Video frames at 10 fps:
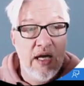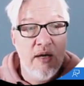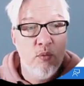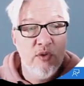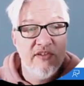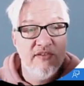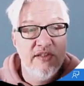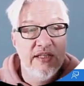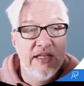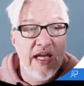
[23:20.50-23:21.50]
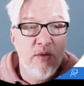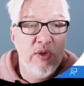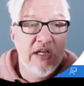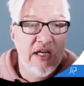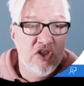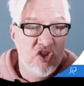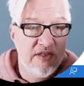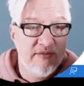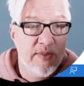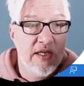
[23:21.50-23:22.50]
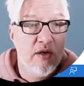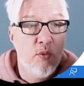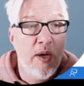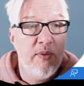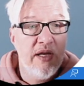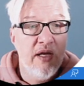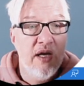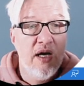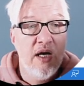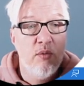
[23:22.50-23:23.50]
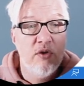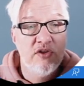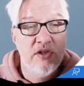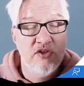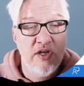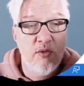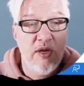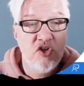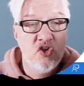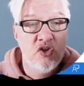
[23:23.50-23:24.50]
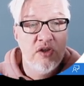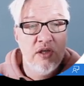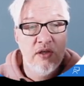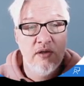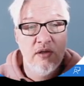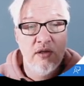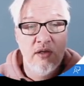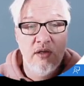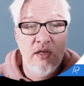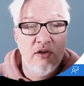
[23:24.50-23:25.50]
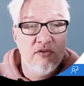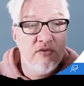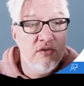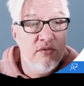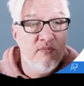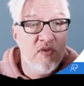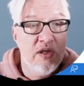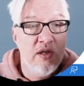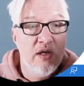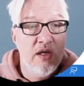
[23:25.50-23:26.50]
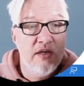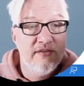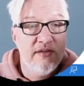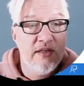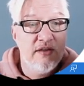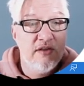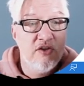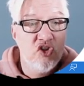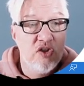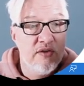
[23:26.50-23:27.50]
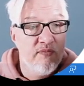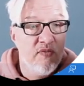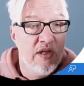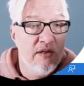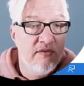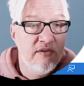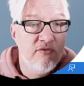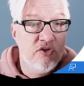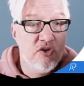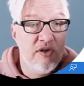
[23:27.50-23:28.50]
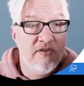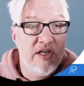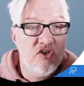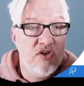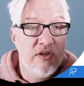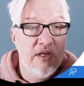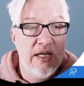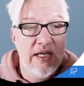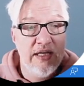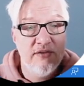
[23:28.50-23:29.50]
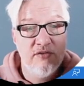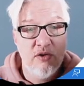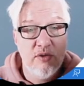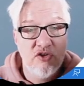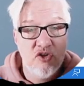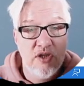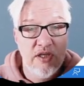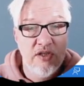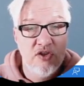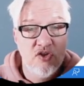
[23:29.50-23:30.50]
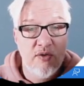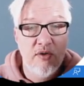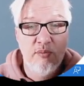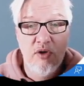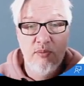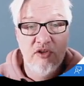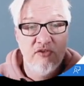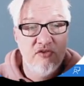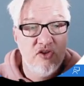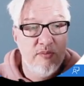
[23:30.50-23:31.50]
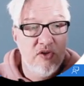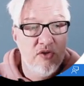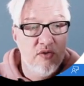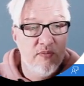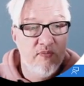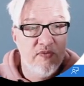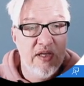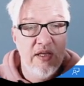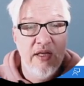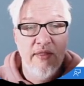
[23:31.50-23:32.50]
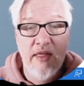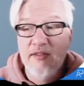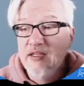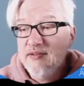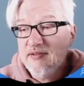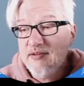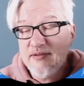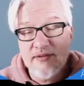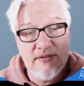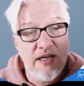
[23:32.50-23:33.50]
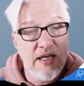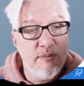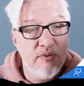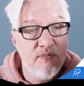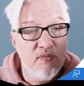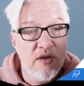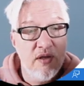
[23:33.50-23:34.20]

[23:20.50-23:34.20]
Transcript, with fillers: um, with the CDK, we can just make a query. I want a generation uh, Linux 2, standard edition, this virtualization and storage general purpose GP2, Then the instance type,